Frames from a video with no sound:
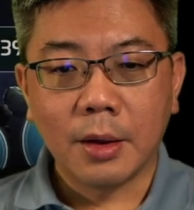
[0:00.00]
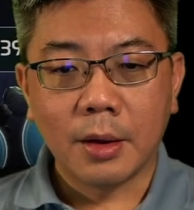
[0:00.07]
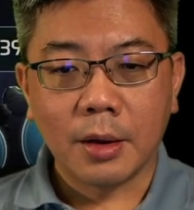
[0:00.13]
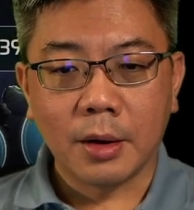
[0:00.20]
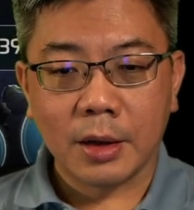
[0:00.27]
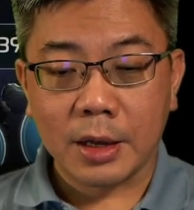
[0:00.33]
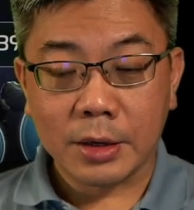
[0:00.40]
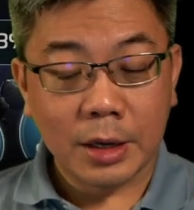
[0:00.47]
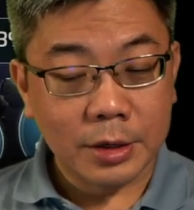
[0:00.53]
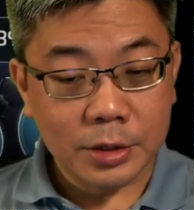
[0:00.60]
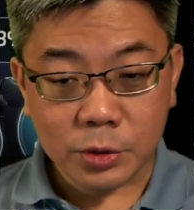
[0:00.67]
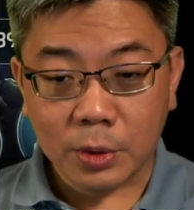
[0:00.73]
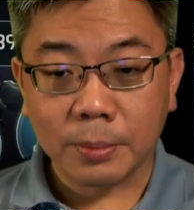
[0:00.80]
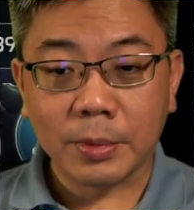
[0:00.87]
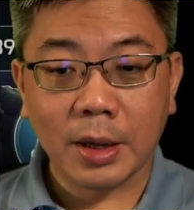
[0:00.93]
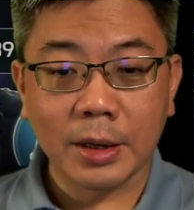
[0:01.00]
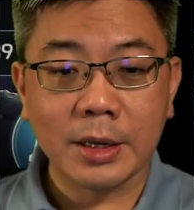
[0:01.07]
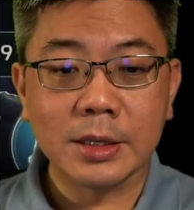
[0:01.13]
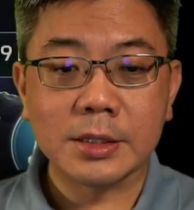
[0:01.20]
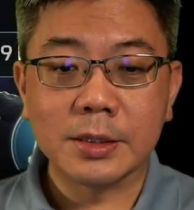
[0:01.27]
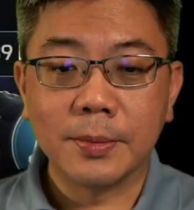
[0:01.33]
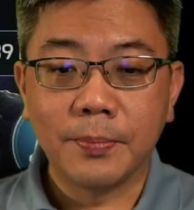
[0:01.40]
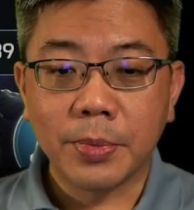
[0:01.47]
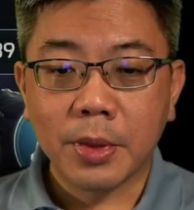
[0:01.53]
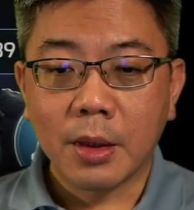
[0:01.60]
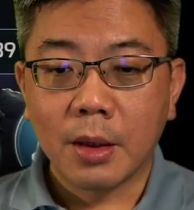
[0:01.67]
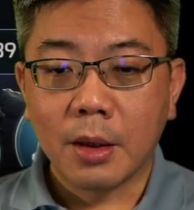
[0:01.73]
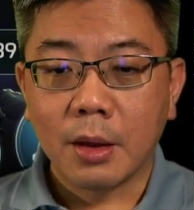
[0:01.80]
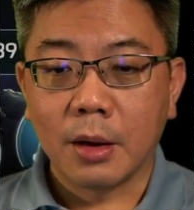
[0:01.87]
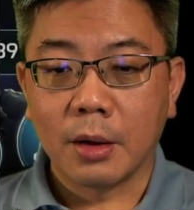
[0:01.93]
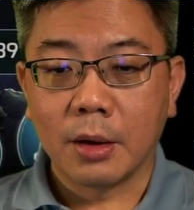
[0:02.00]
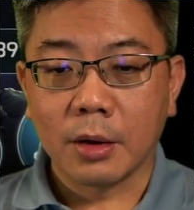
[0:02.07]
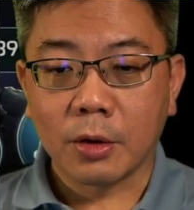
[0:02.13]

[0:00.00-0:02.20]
and other Swam targets. But